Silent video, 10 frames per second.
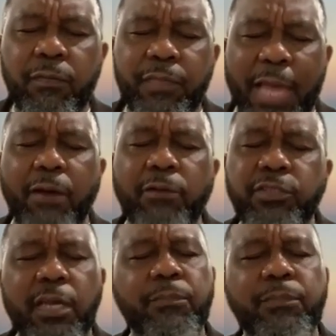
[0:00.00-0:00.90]
Thou
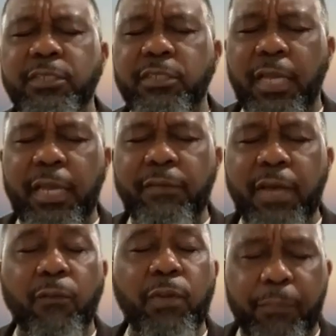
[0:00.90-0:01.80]
shalt be saved.
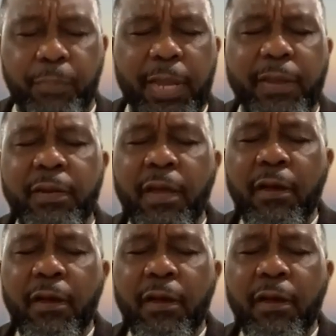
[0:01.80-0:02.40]
God, we're praying